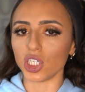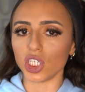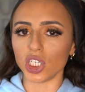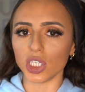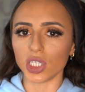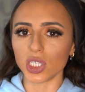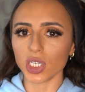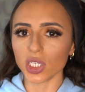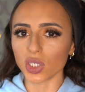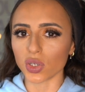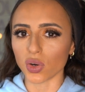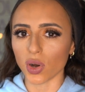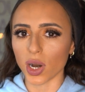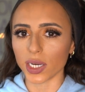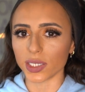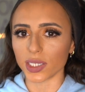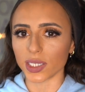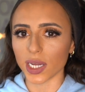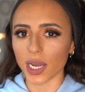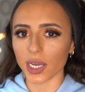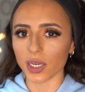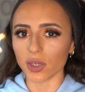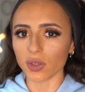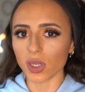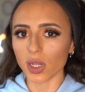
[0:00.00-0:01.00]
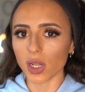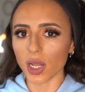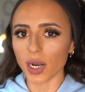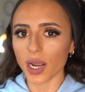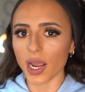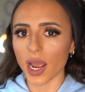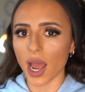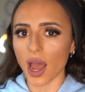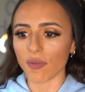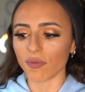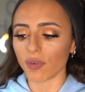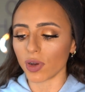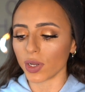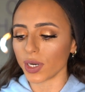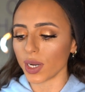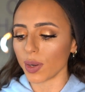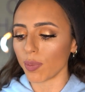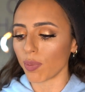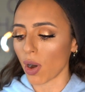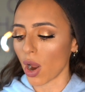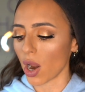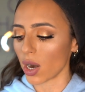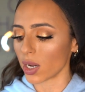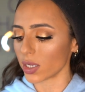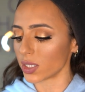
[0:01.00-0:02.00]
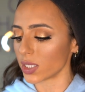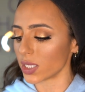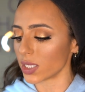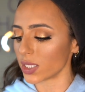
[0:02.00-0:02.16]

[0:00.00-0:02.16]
Jesus Christ, I use a lot of KatVonD products,